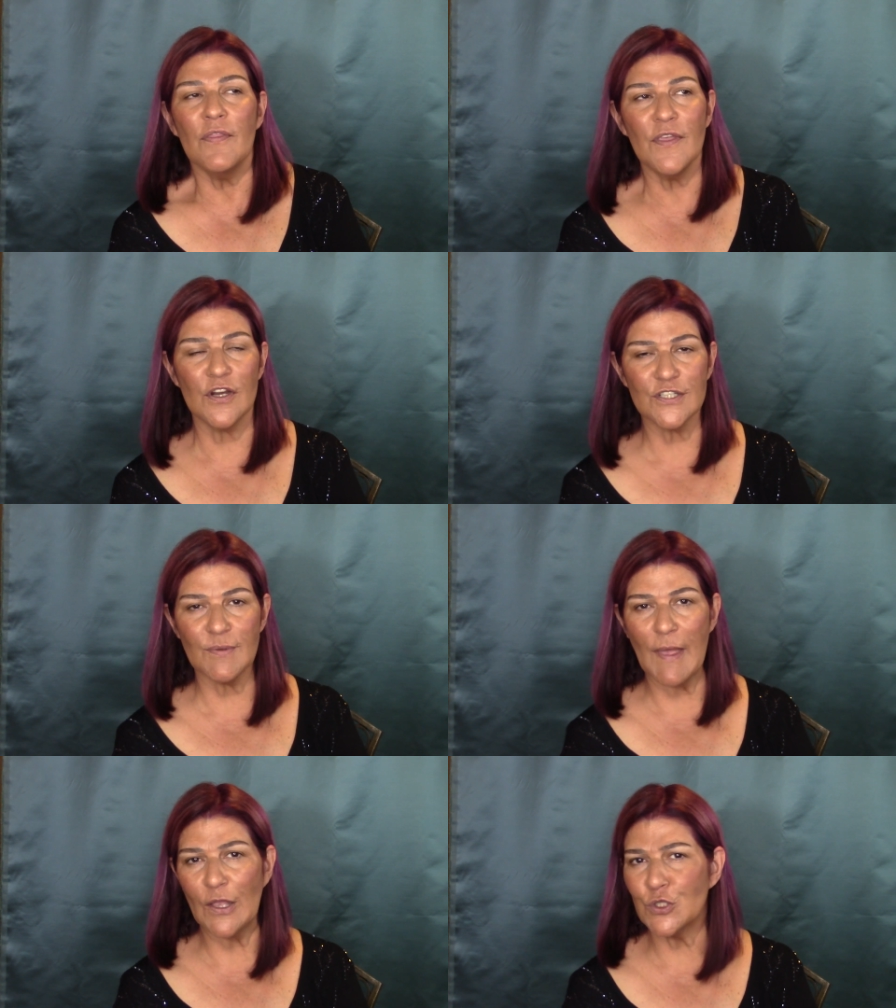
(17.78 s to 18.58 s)
There's
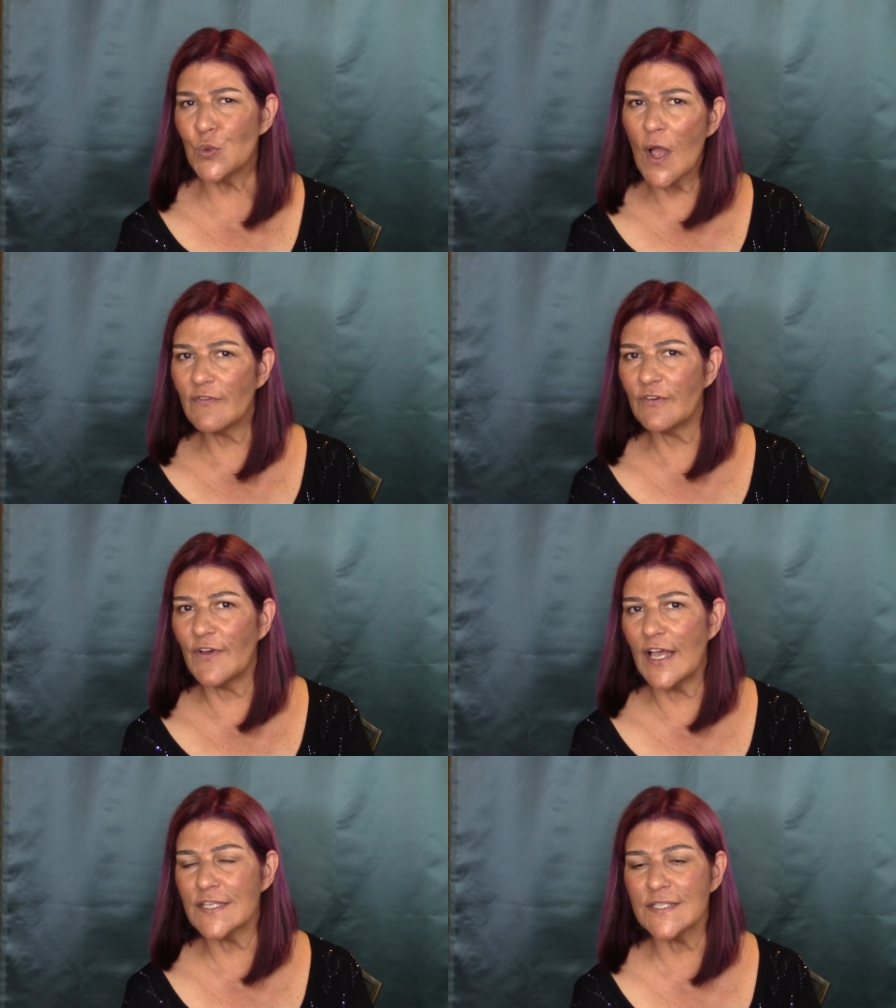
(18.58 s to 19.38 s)
about 12 of
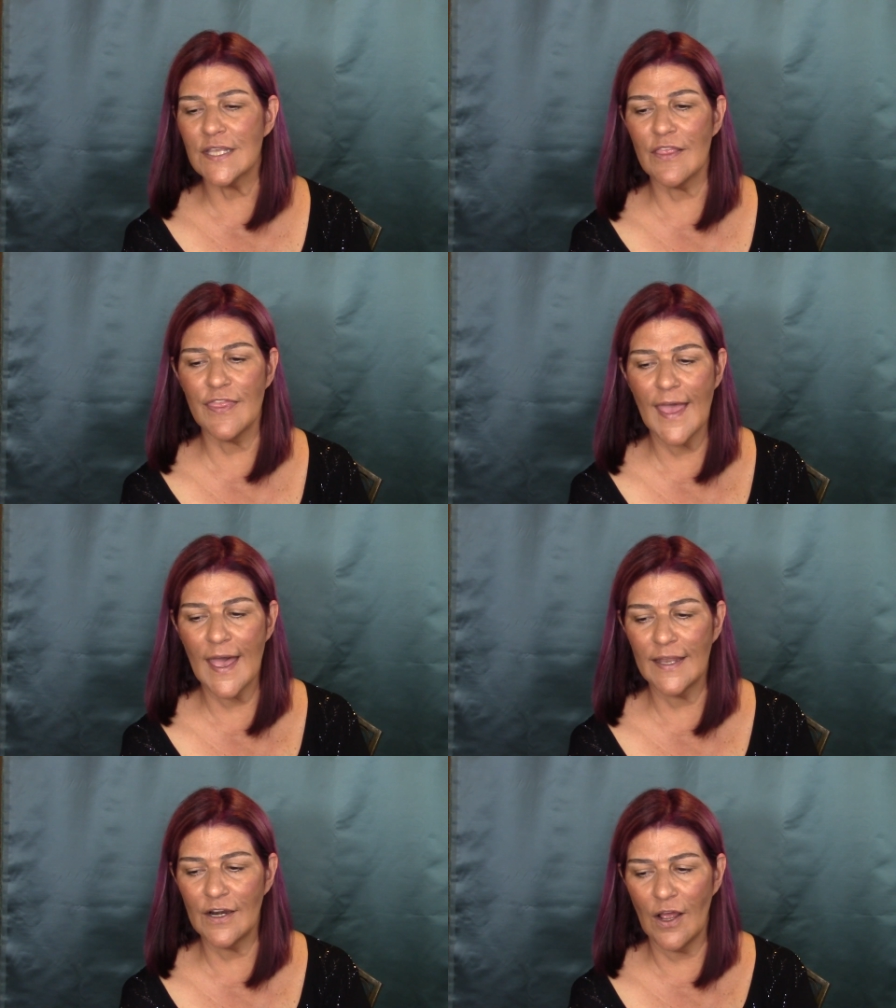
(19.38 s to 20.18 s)
us
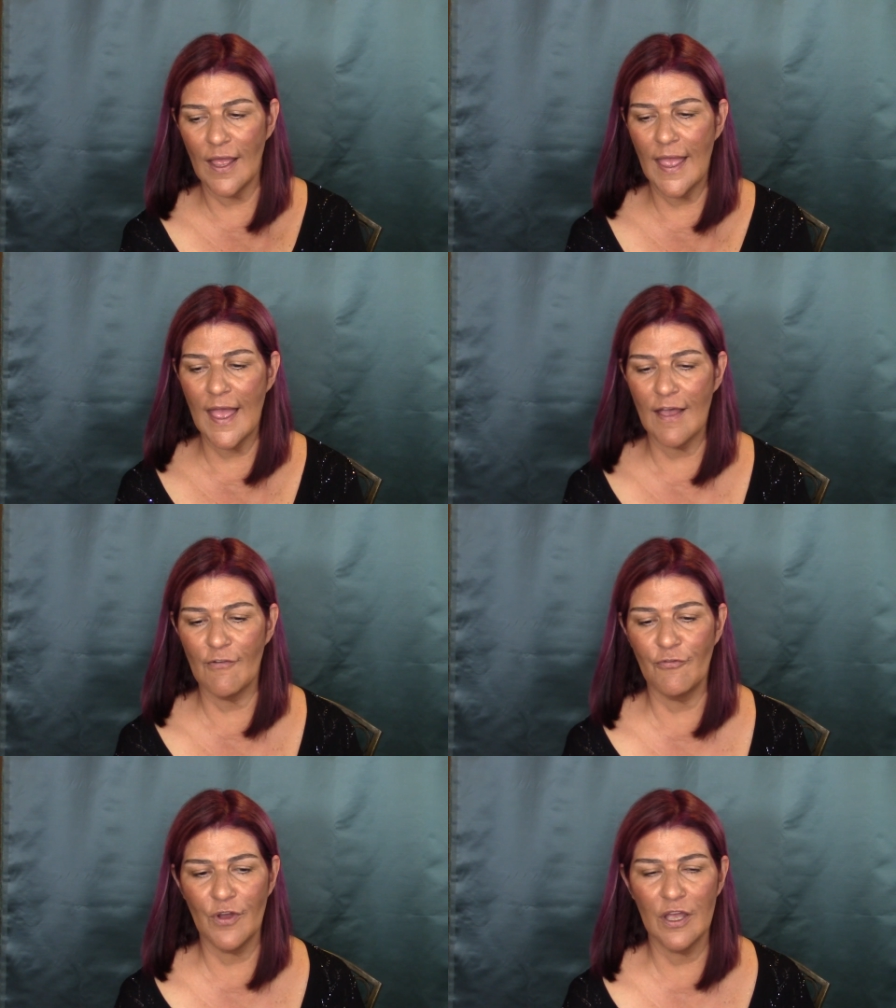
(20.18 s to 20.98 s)
that
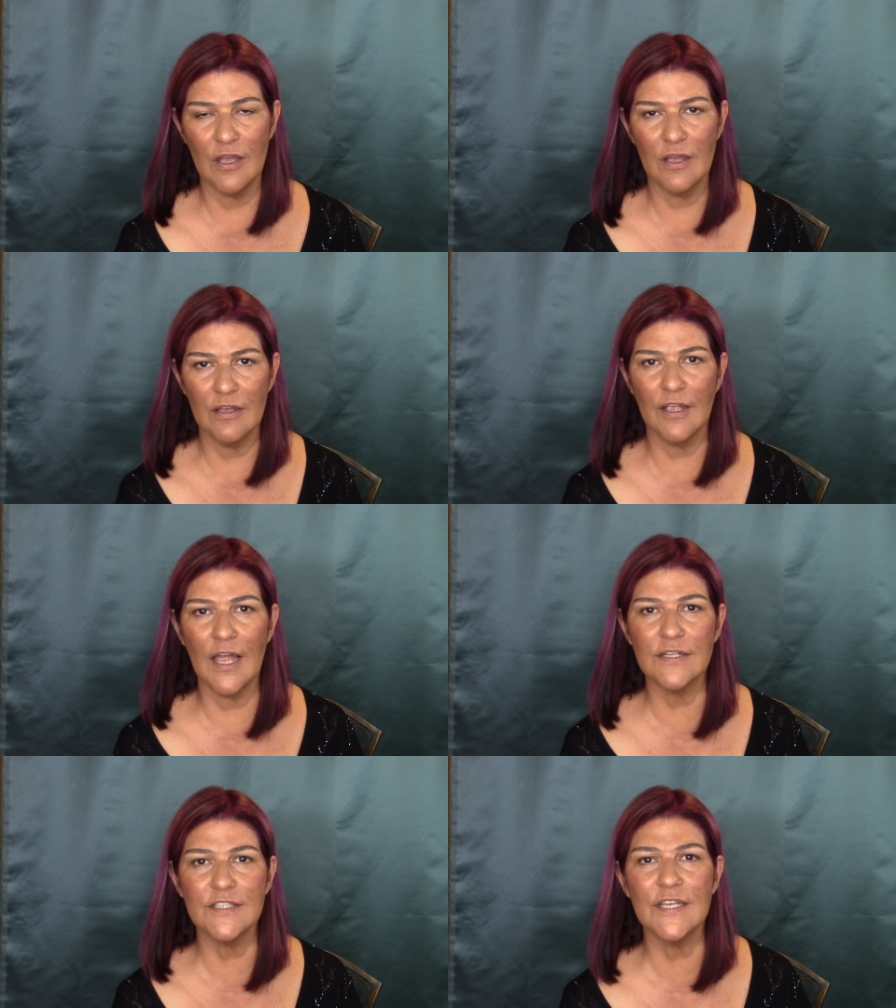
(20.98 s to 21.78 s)
have
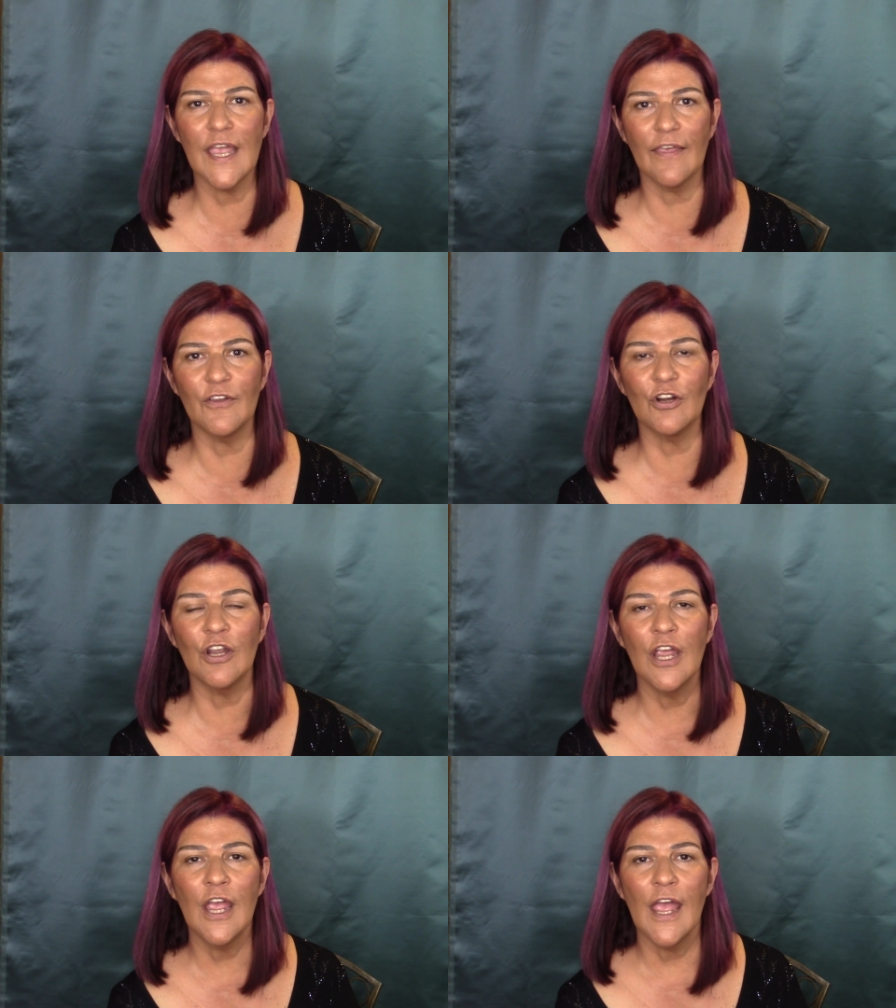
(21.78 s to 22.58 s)
gotten
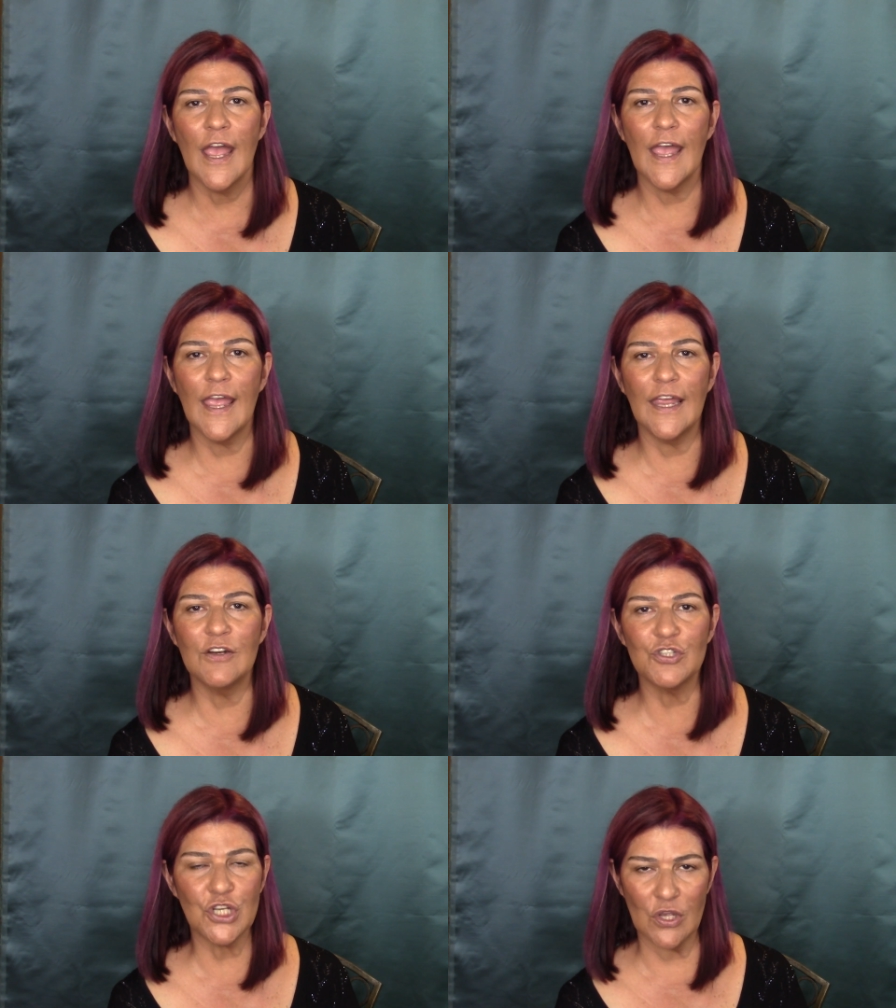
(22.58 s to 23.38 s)
together
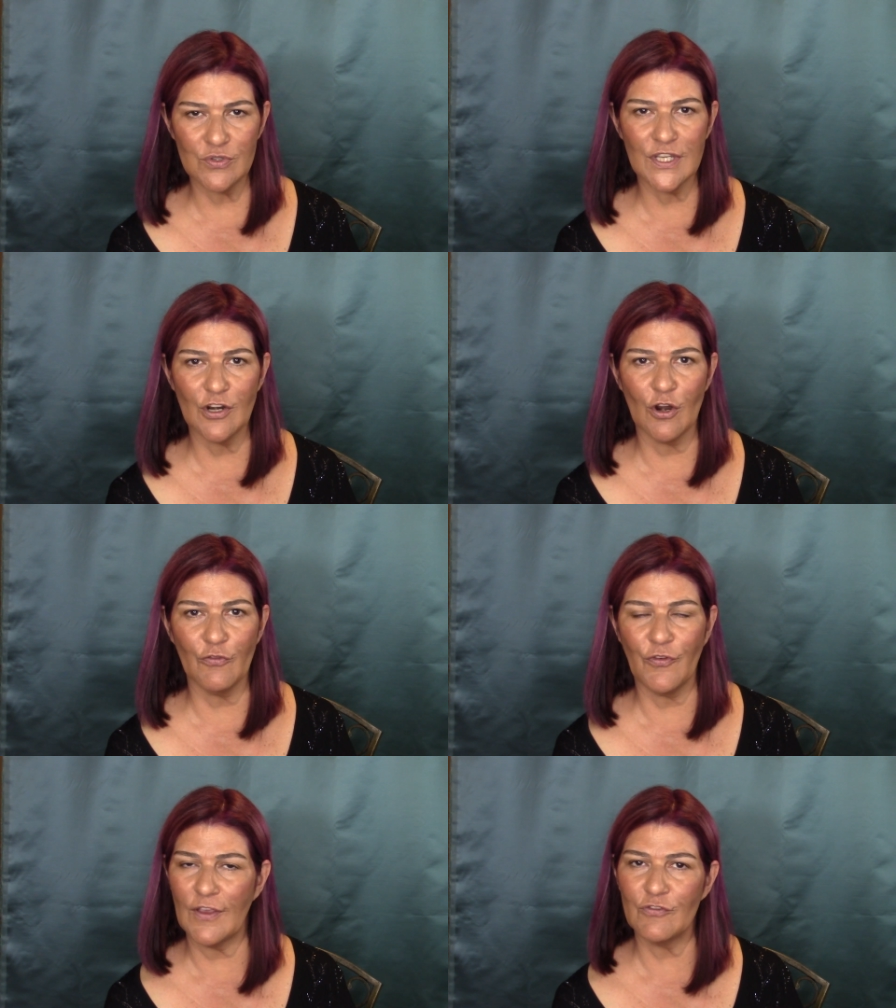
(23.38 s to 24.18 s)
and chosen our
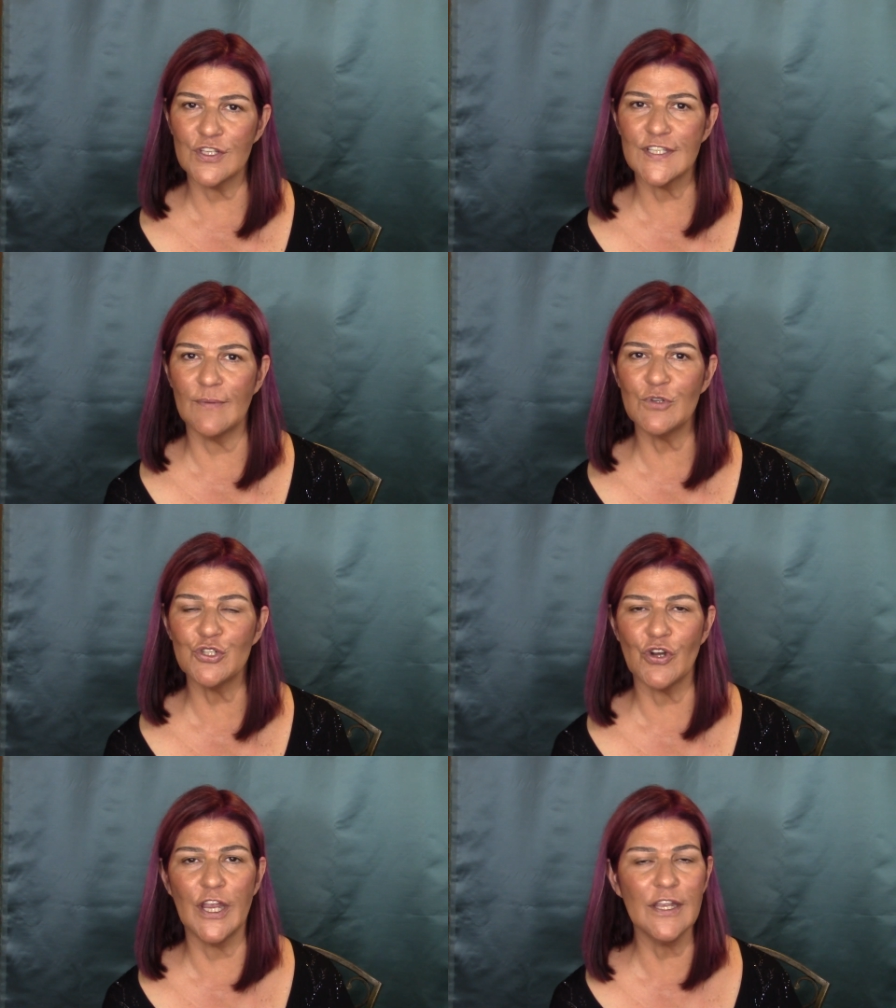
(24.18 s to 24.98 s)
favorite summer
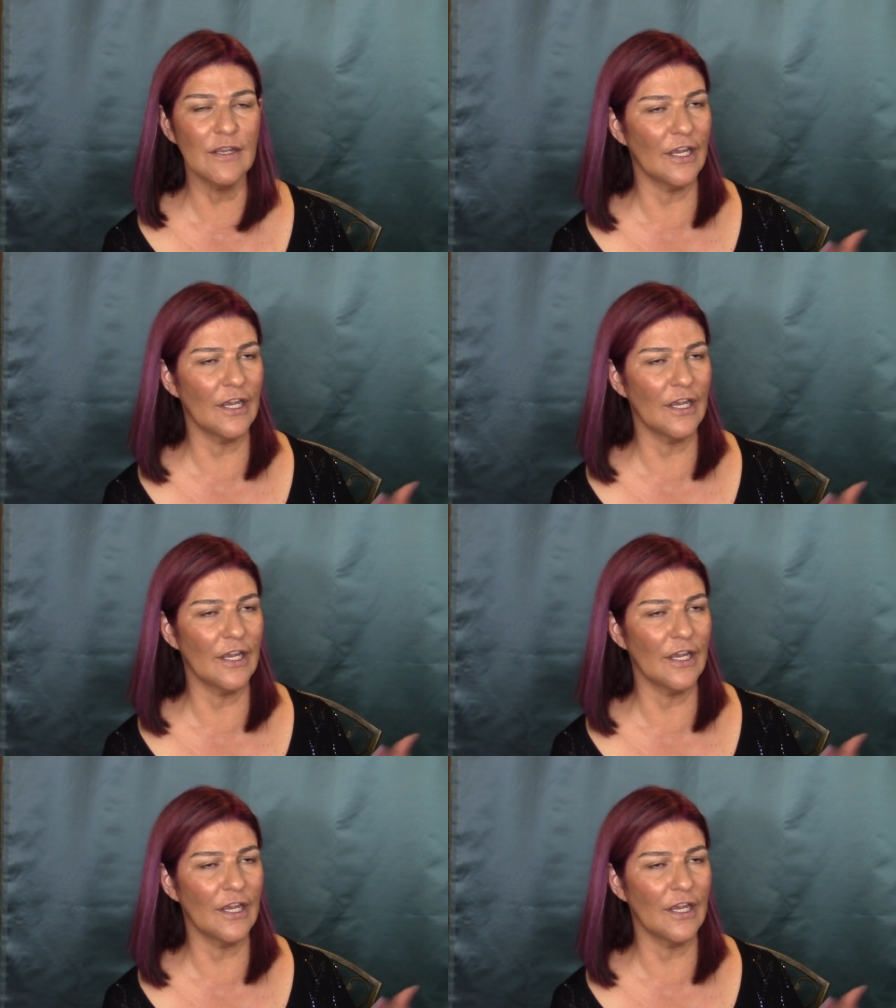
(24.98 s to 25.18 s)
drink.